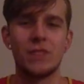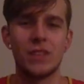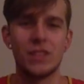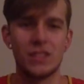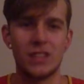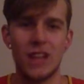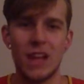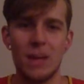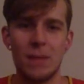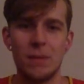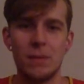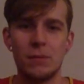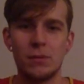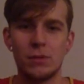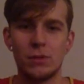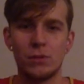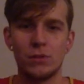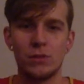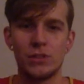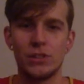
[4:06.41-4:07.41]
because a lot of people
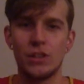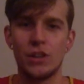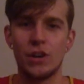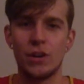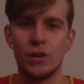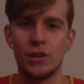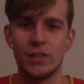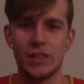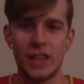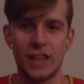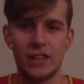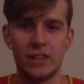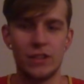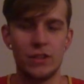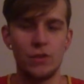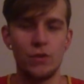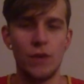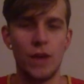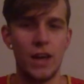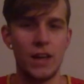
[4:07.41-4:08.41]
don't really know exactly
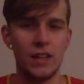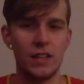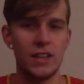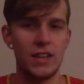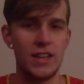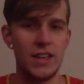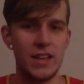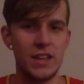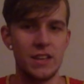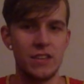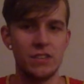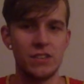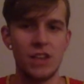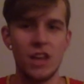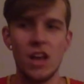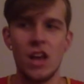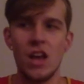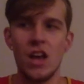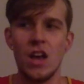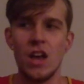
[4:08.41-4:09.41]
who Hela is.
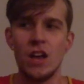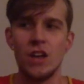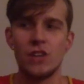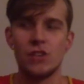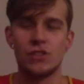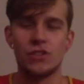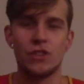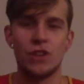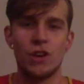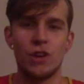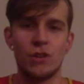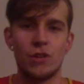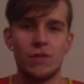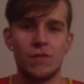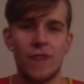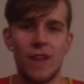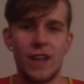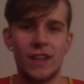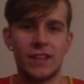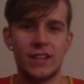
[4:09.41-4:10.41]
So the
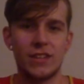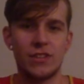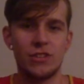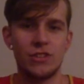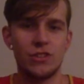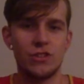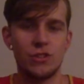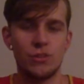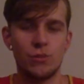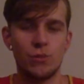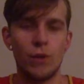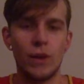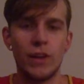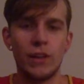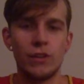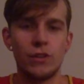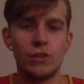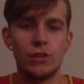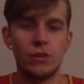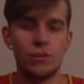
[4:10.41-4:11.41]
fact that she just went
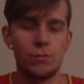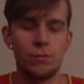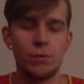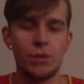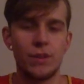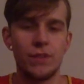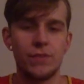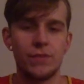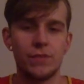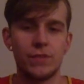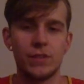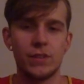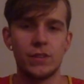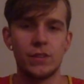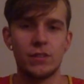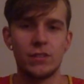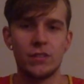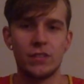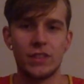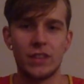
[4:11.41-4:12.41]
into this brief
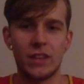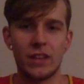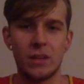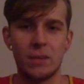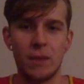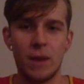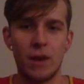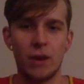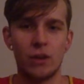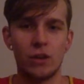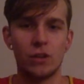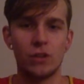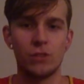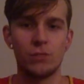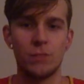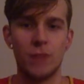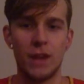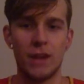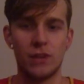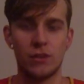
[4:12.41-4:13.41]
thing about her
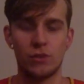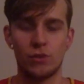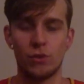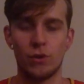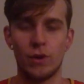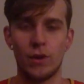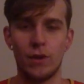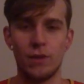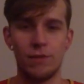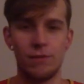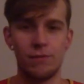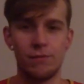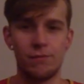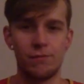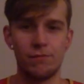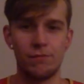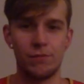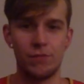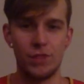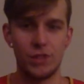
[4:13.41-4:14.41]
backstory
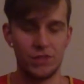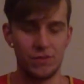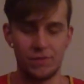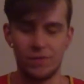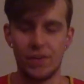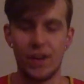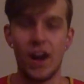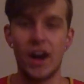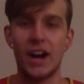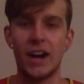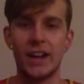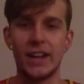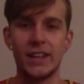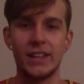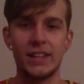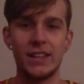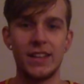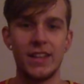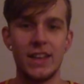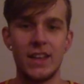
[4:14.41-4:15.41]
was
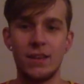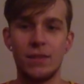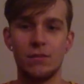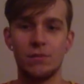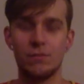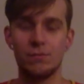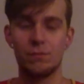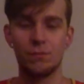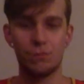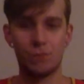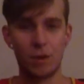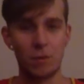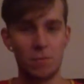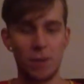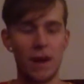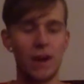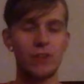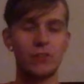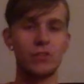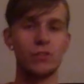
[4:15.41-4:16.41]
fine. It
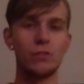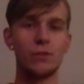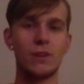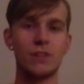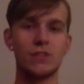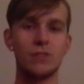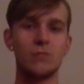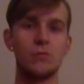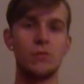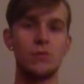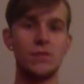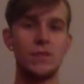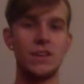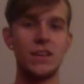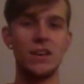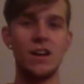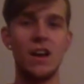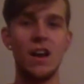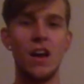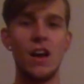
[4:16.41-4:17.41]
compared to the rest of the
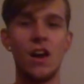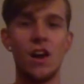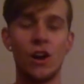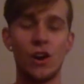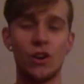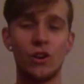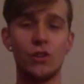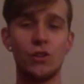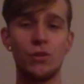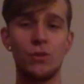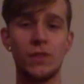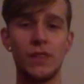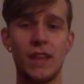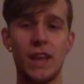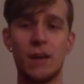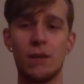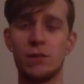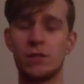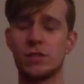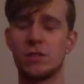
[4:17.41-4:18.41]
movie, her doing
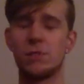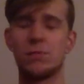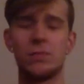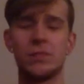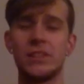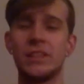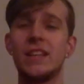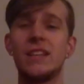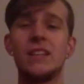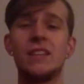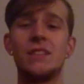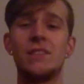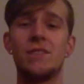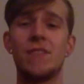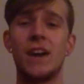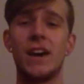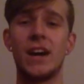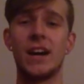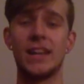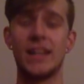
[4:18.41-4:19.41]
that was completely
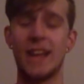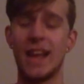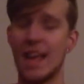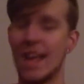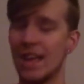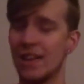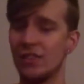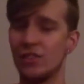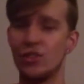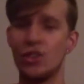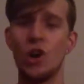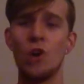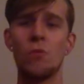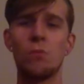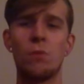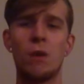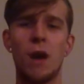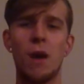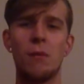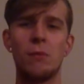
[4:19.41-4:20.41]
fine. I had no
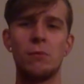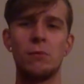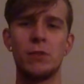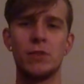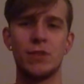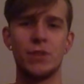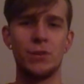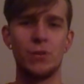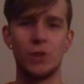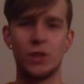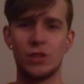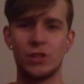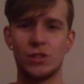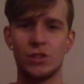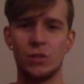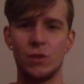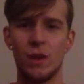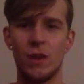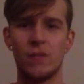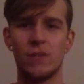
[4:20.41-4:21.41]
problem with it
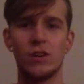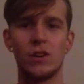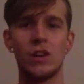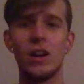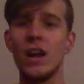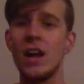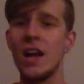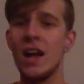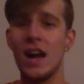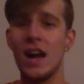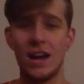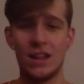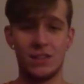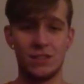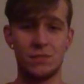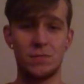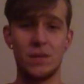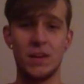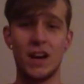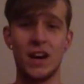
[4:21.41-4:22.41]
whatsoever.
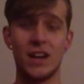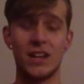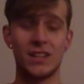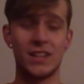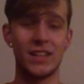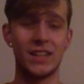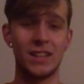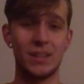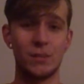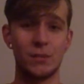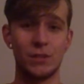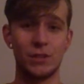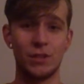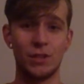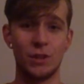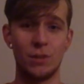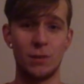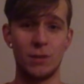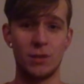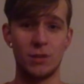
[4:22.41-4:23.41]
To be honest, I didn't really
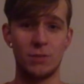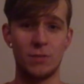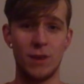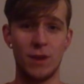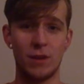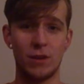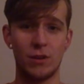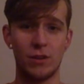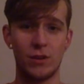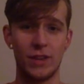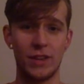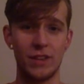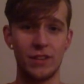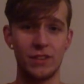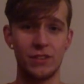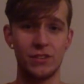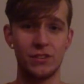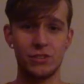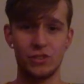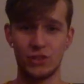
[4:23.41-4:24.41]
know much about her
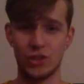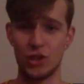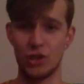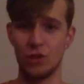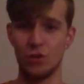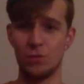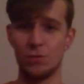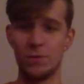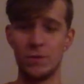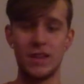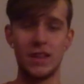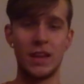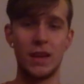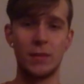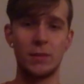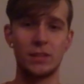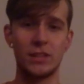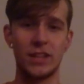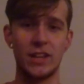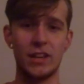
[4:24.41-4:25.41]
either, so being
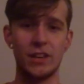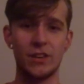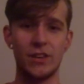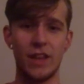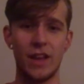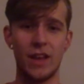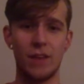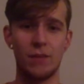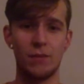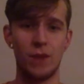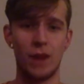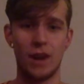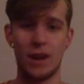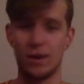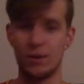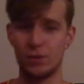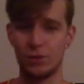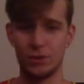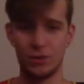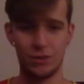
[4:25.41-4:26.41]
able to hear that, I
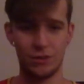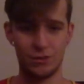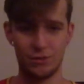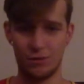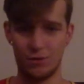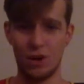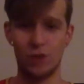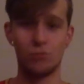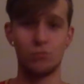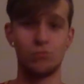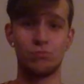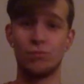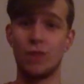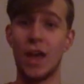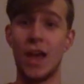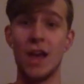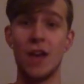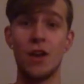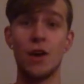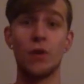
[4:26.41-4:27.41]
was
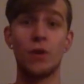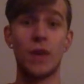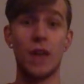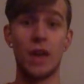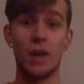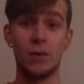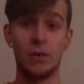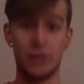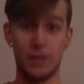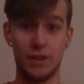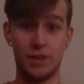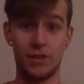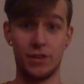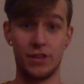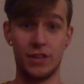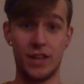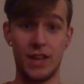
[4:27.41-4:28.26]
A-okay with hearing